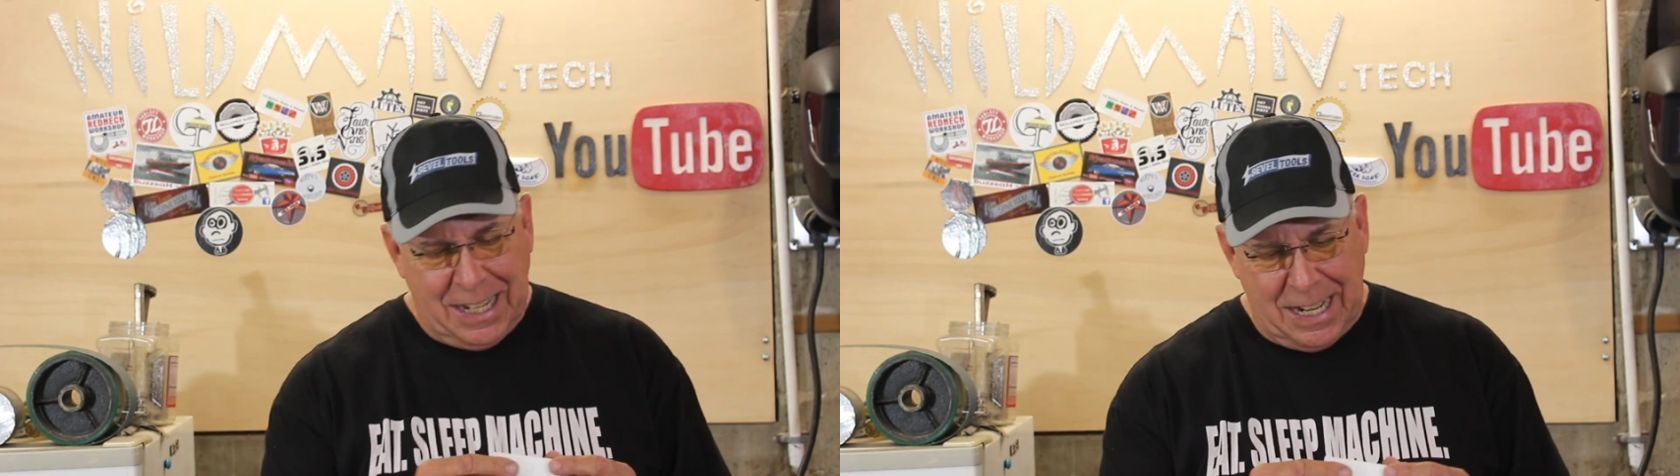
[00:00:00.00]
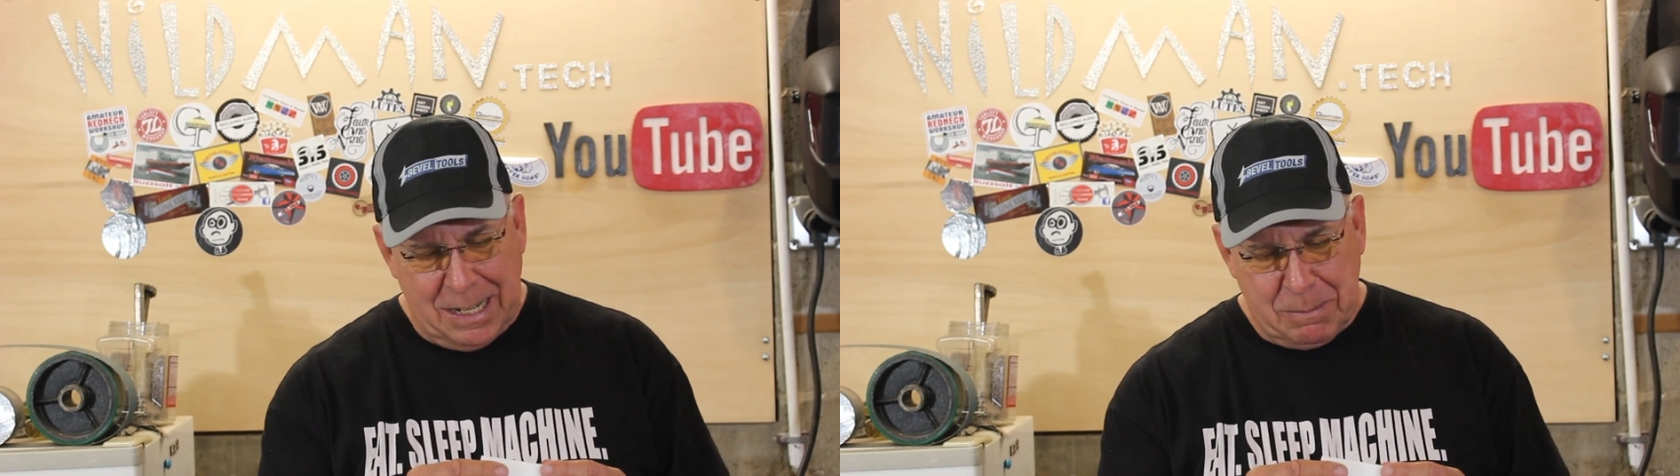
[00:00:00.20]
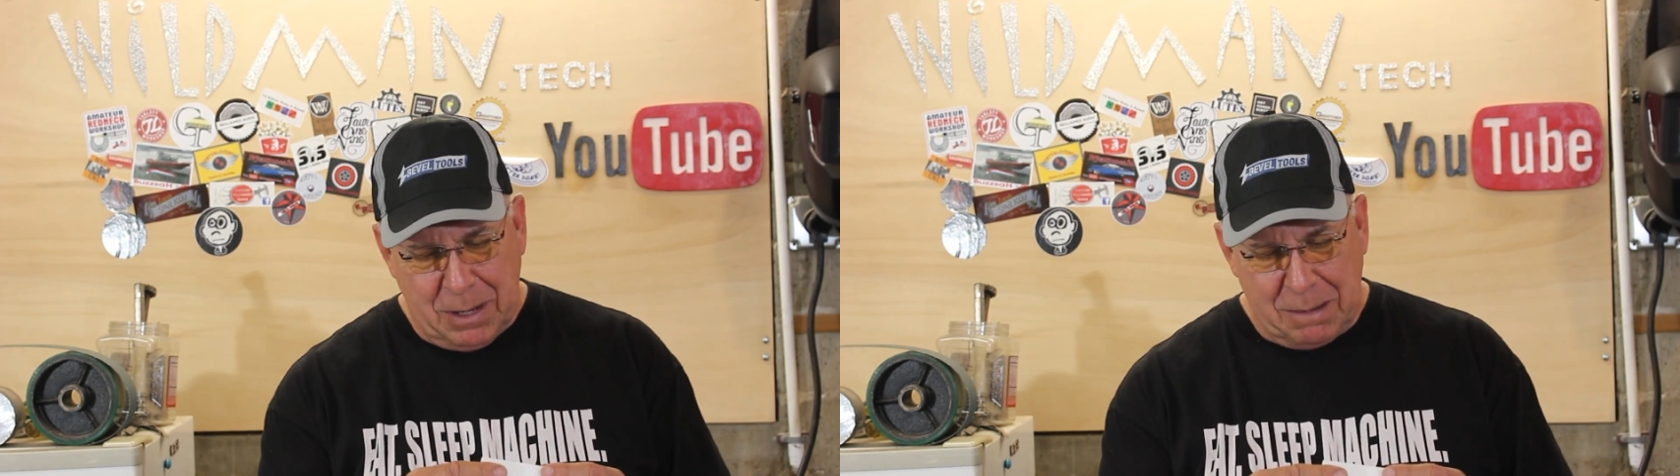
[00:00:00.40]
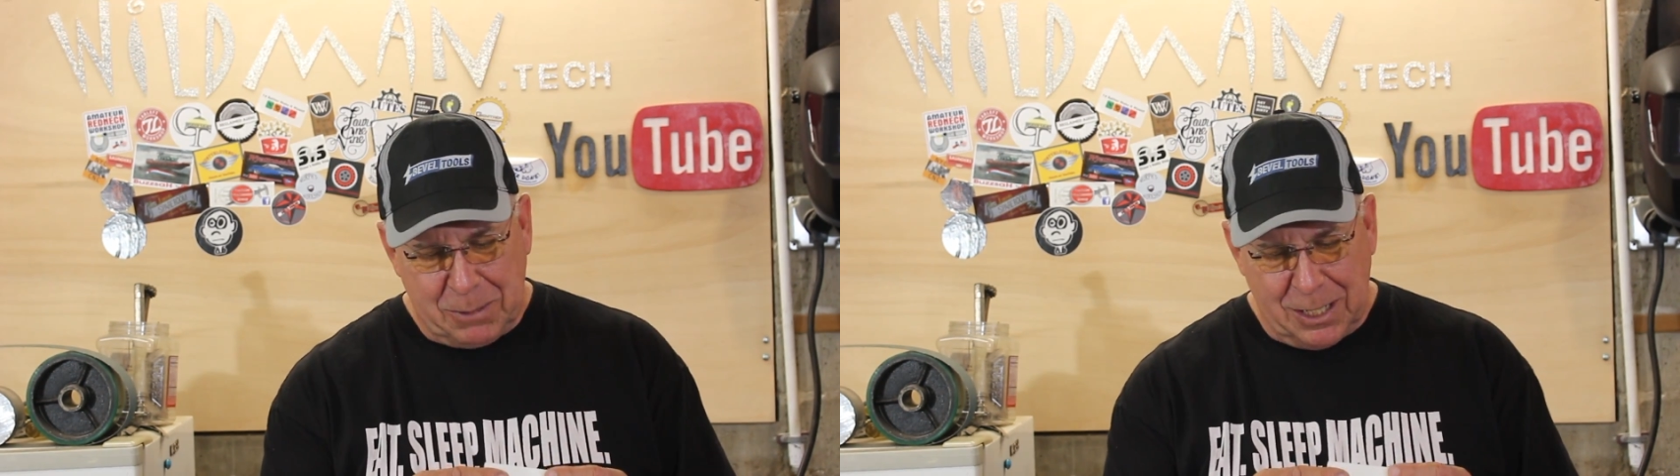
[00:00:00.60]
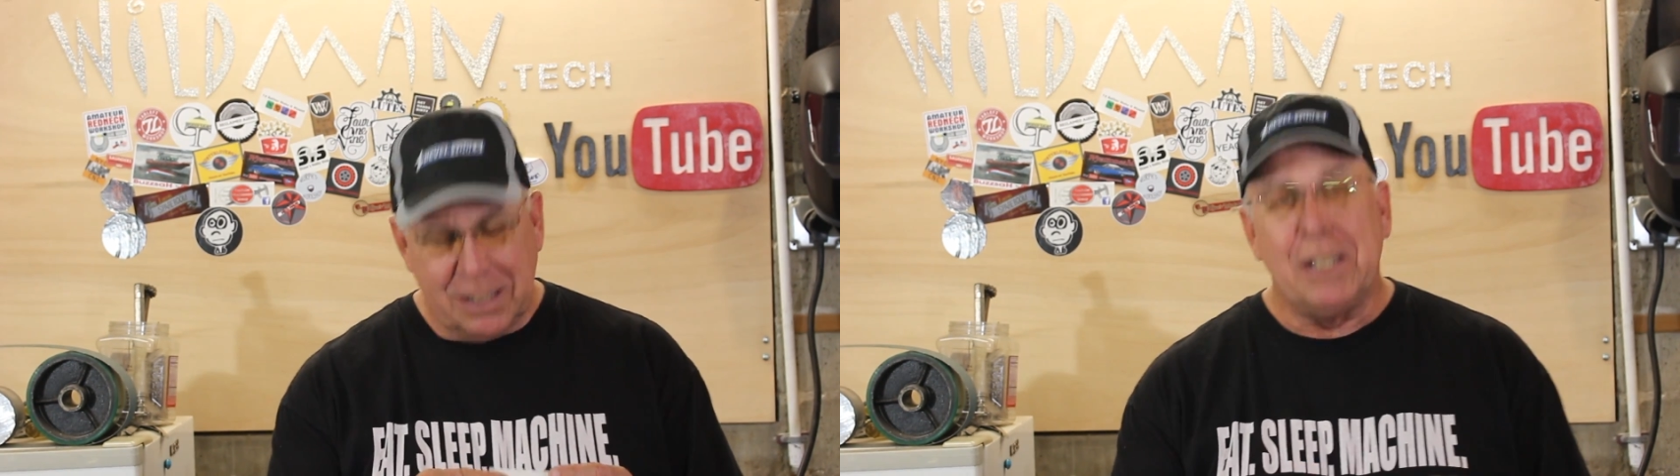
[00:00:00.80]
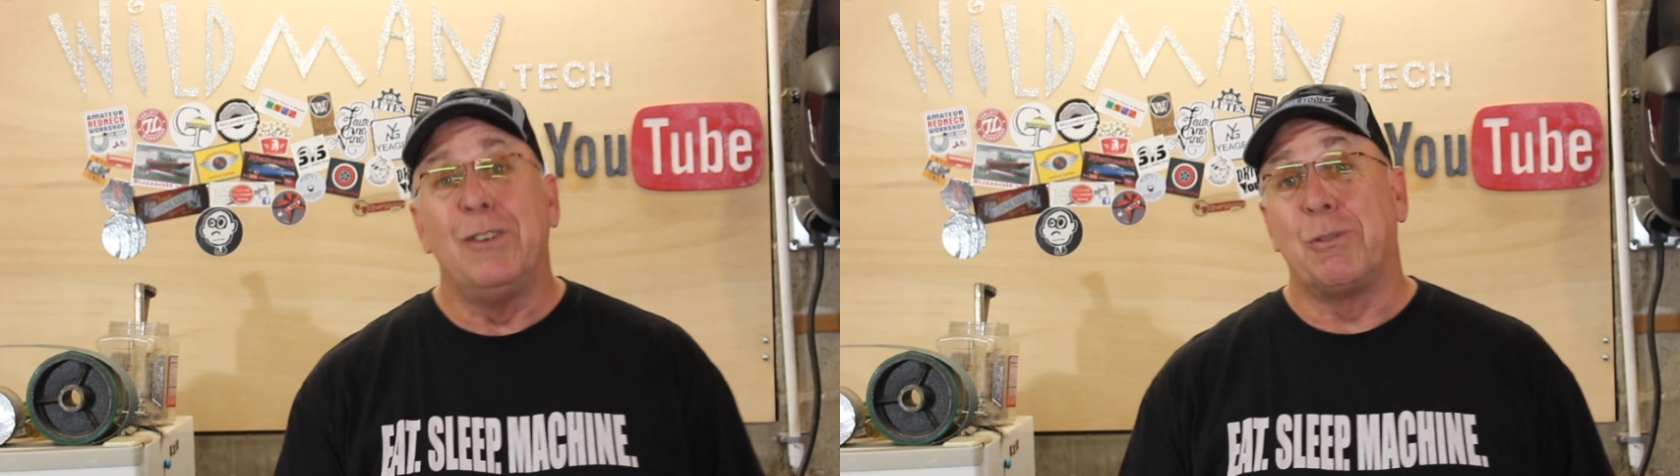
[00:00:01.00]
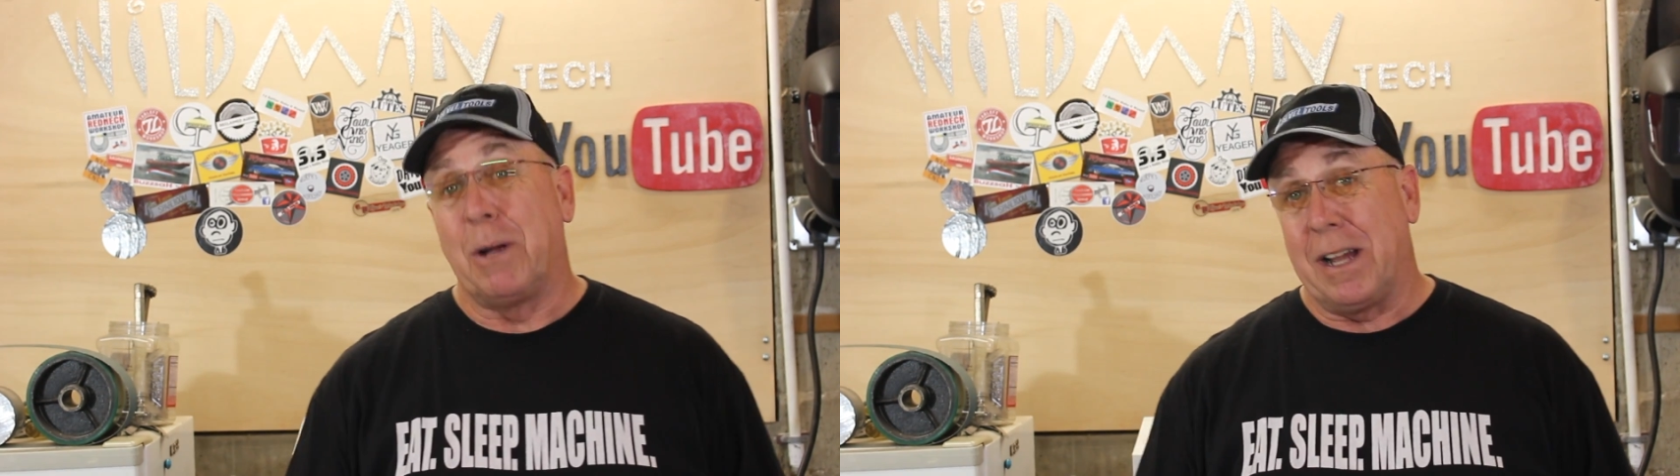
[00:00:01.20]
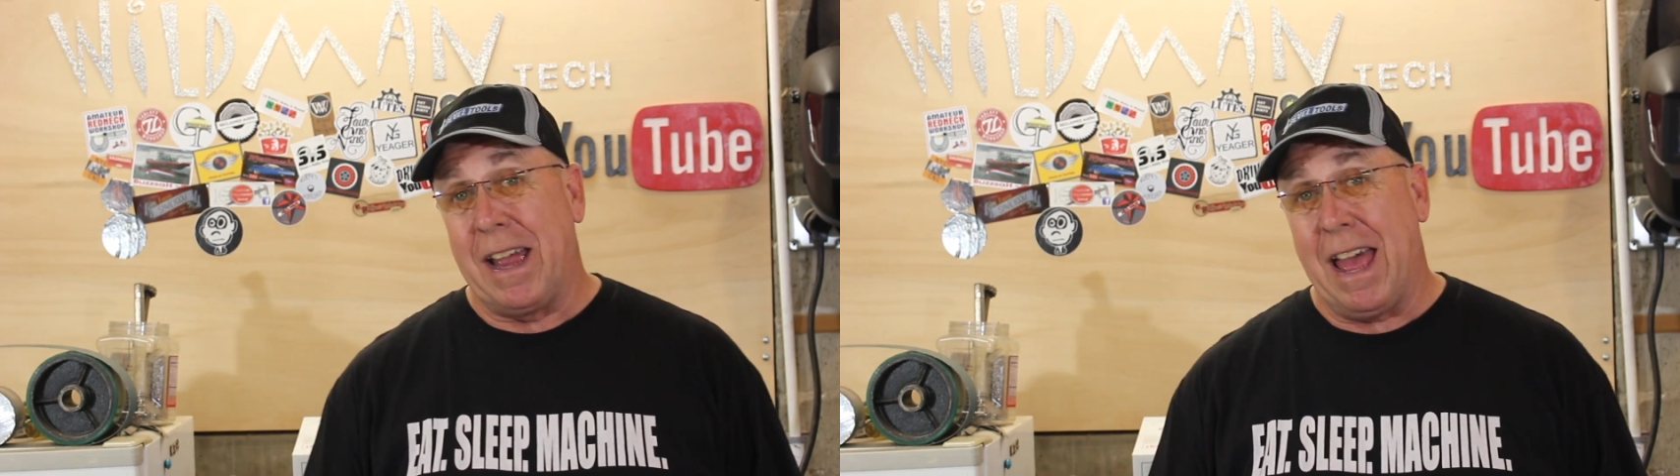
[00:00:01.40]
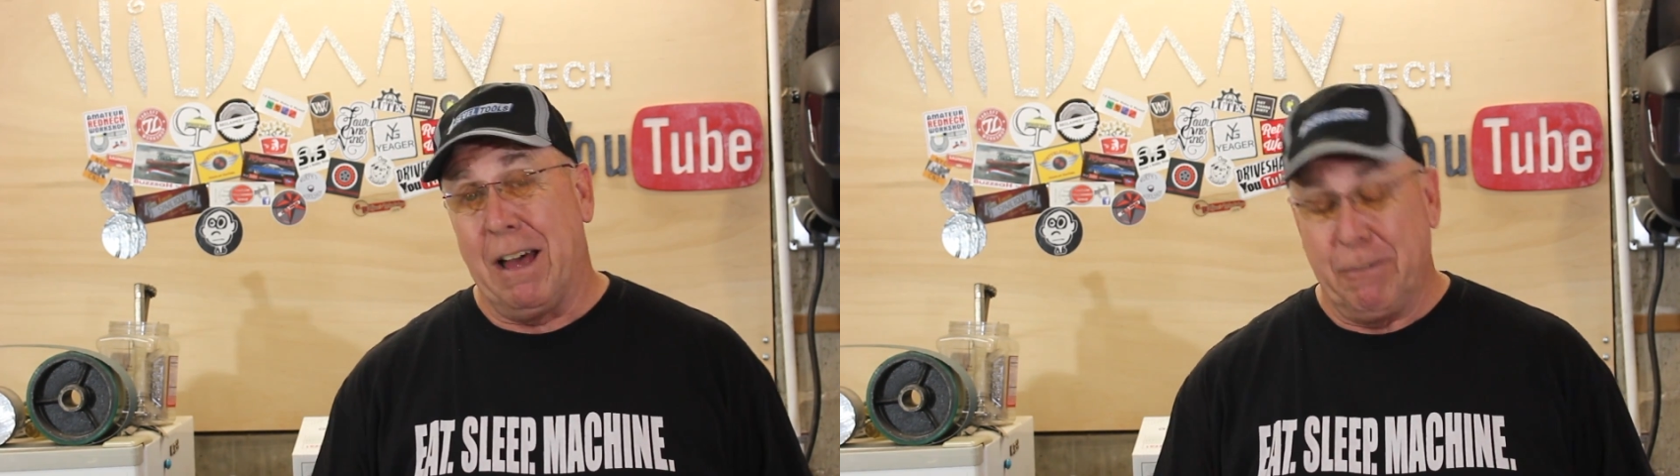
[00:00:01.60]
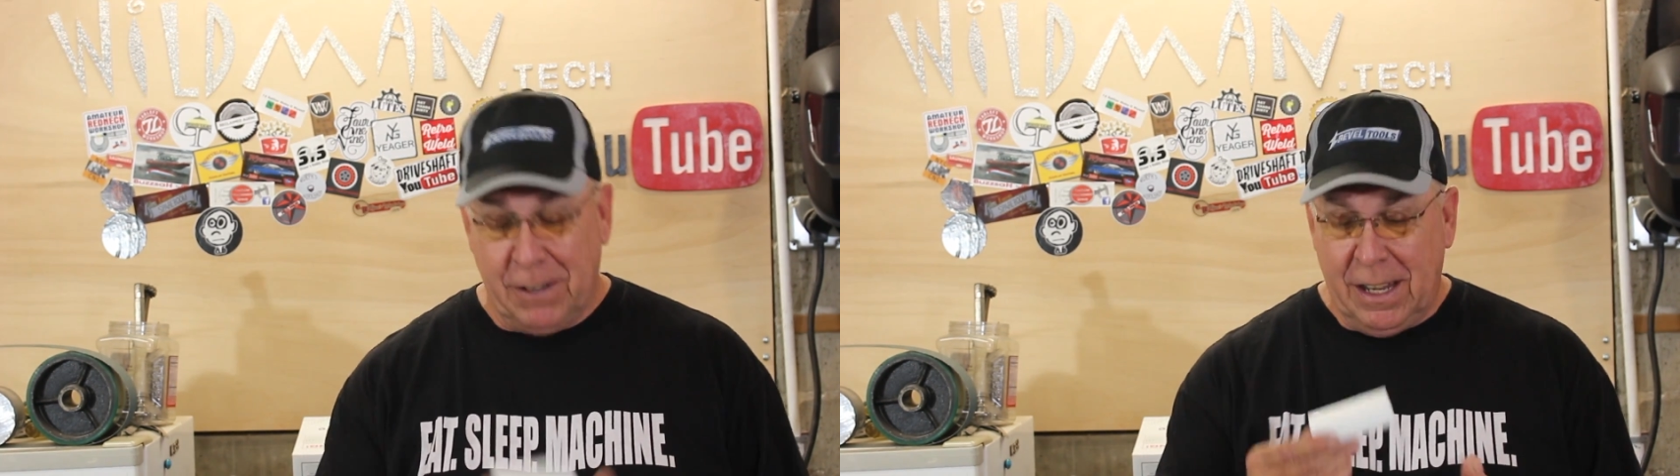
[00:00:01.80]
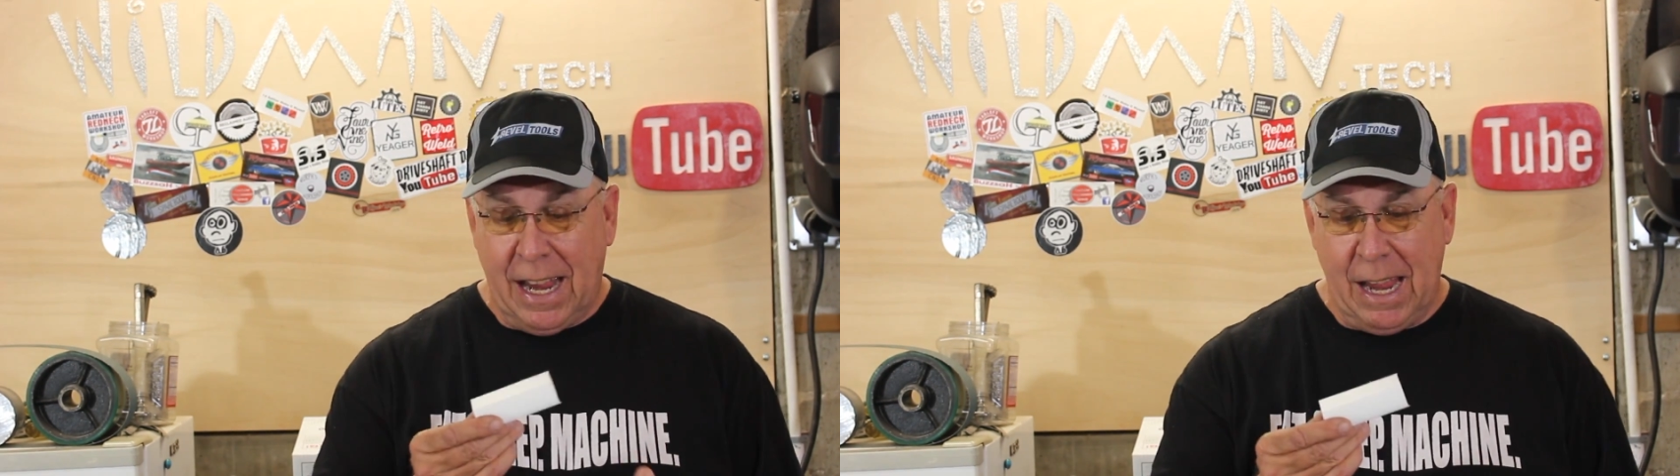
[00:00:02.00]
um, I'm going to use what I have.